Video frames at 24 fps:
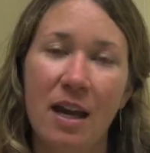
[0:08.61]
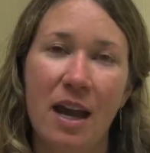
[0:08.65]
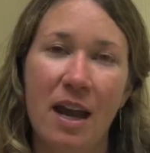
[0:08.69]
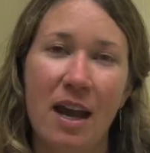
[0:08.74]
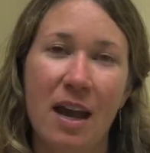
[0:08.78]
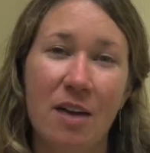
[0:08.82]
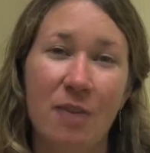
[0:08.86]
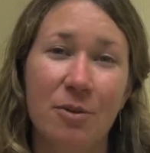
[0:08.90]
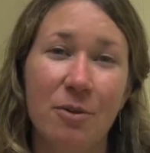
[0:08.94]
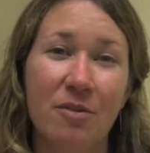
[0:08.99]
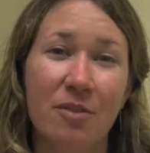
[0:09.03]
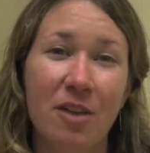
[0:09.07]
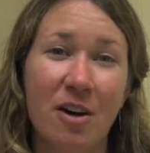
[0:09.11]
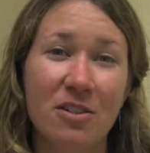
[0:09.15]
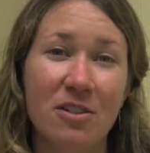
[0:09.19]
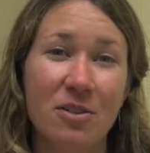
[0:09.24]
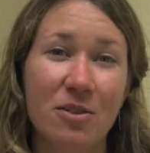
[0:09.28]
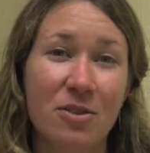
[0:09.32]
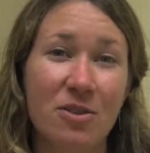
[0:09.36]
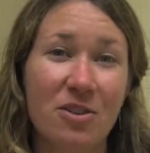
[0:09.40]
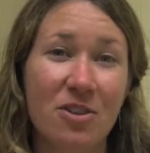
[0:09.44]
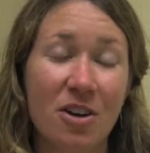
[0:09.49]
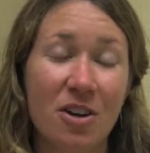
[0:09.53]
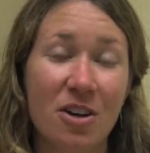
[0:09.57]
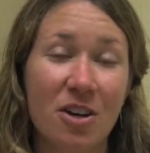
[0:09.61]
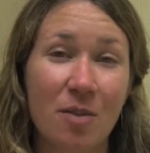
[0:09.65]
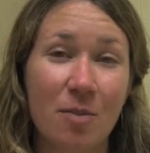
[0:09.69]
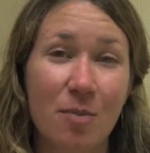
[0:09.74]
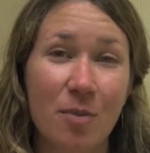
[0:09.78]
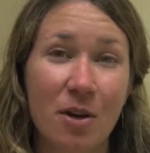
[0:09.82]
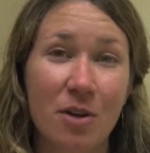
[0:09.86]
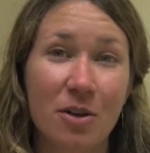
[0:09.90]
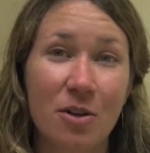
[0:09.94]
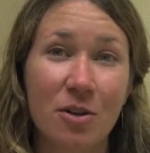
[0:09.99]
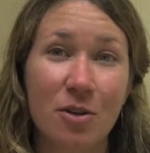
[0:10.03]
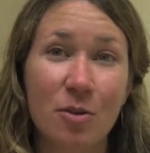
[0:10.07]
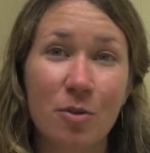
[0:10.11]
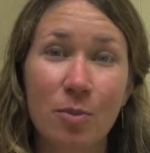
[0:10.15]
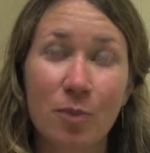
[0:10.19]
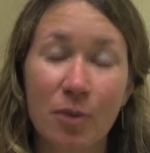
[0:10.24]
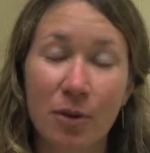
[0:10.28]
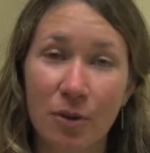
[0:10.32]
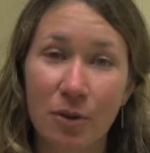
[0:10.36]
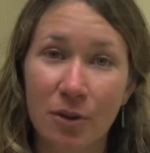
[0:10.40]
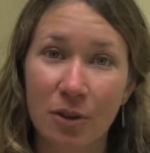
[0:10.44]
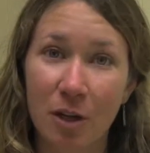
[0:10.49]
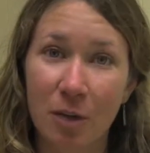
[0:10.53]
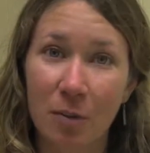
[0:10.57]
and we've also started up a new
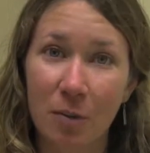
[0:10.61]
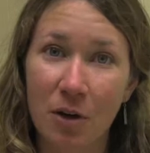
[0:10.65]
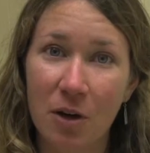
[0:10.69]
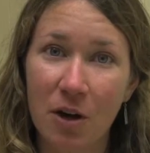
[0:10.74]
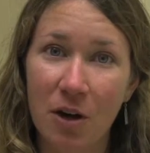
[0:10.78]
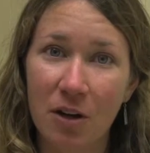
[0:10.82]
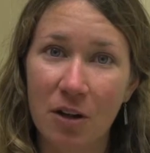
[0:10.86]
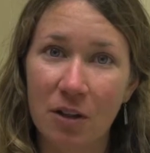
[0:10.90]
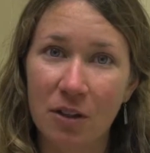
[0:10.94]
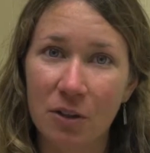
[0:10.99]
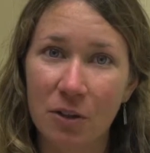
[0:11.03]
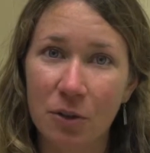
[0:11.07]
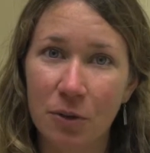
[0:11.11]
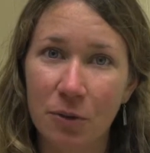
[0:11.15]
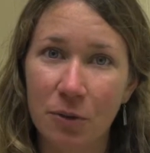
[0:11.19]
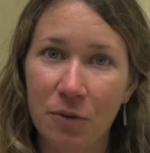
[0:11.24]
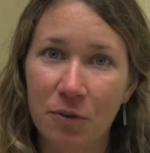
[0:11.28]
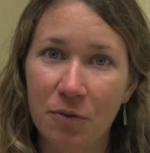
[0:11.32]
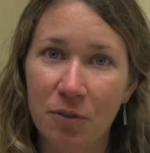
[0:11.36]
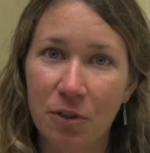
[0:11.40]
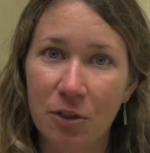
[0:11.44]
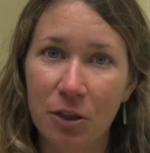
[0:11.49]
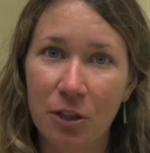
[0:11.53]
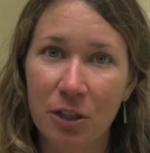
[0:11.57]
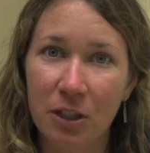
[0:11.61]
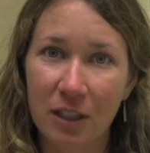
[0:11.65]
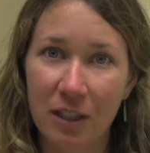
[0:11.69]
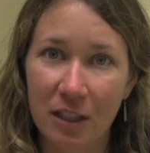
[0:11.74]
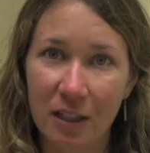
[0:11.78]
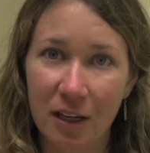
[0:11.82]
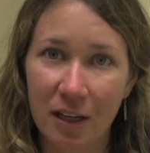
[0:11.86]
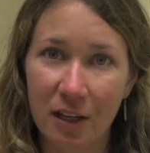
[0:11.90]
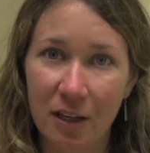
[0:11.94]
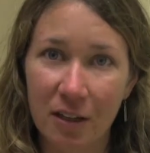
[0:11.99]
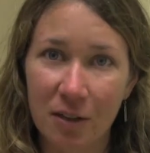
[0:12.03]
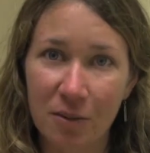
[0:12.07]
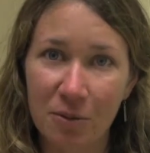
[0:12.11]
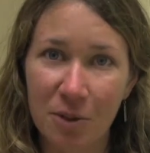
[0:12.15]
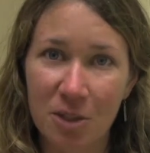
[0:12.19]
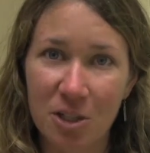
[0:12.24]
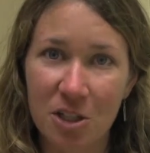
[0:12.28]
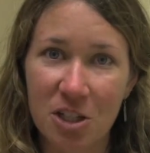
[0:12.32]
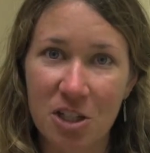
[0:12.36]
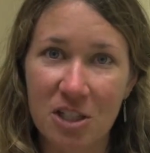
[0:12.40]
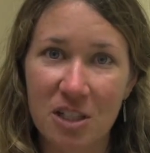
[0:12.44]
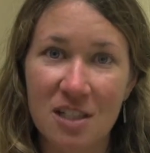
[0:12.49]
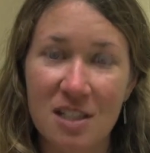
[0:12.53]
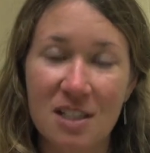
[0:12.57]
program called Youth for Clean Air,
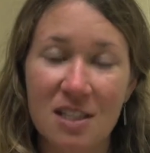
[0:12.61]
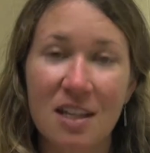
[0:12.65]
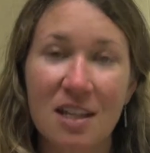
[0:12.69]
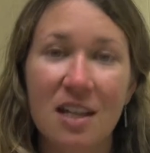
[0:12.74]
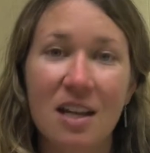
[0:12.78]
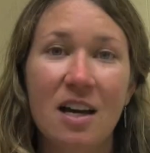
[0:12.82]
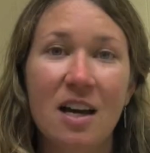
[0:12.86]
which is